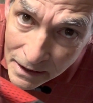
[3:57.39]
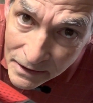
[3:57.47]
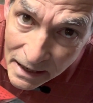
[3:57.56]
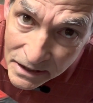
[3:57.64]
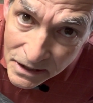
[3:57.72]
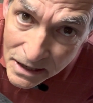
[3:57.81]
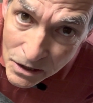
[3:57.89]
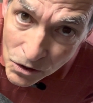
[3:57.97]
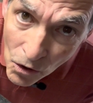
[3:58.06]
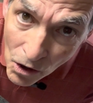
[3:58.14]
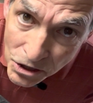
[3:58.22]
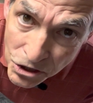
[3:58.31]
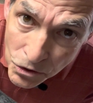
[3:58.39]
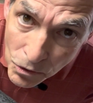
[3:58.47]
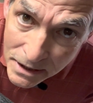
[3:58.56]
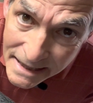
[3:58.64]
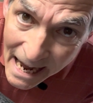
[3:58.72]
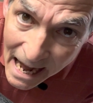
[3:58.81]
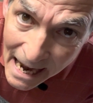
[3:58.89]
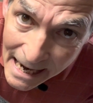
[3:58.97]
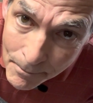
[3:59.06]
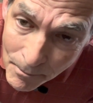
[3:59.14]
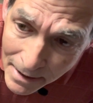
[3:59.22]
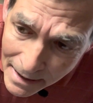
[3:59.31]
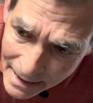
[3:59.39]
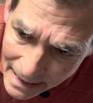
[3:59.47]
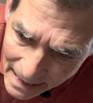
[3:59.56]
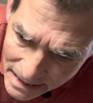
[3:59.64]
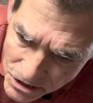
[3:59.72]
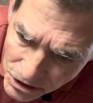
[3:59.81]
that didn't cost you a dime. And you're